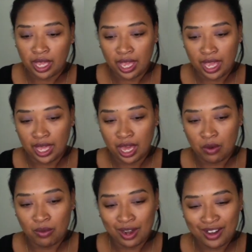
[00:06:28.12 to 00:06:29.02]
And I
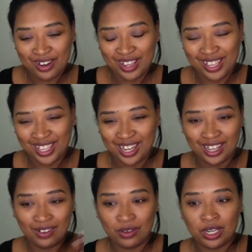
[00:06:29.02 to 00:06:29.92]
wanted
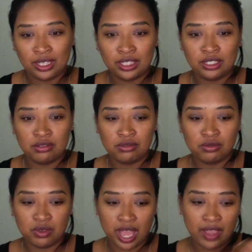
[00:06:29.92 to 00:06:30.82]
to
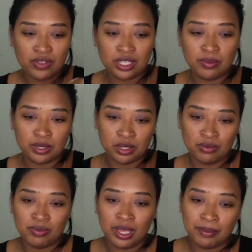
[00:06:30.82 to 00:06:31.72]
have this episode
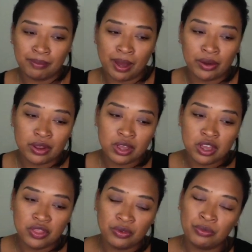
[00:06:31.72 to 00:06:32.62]
be about
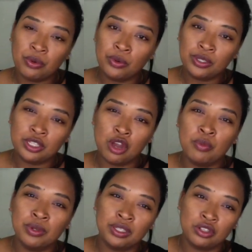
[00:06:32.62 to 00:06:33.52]
the rawness, the
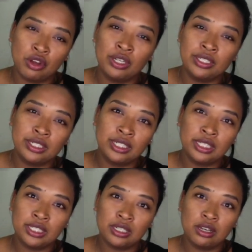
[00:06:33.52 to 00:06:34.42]
openness,
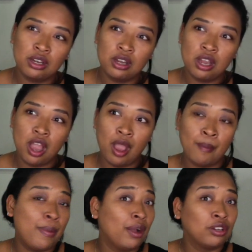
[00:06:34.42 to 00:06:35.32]
honestness,
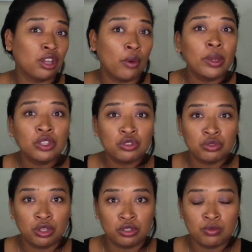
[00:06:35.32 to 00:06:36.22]
about going through
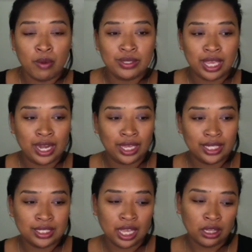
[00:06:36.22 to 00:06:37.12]
those moments. And I can
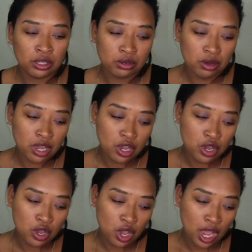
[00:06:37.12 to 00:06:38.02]
tell you,
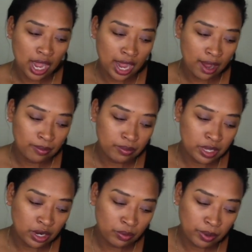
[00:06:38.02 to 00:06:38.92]

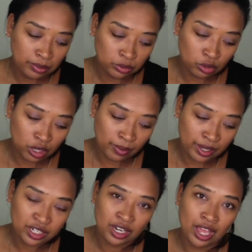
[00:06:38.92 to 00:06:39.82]
people talk about,
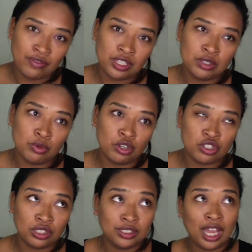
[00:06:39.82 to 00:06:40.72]
having
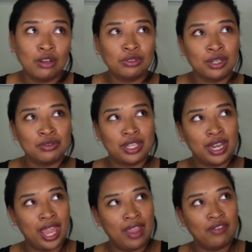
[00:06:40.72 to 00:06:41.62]
spiritual downloads and
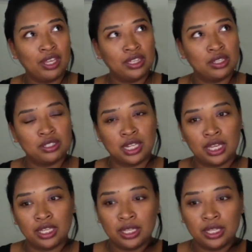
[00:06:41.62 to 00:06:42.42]
having this like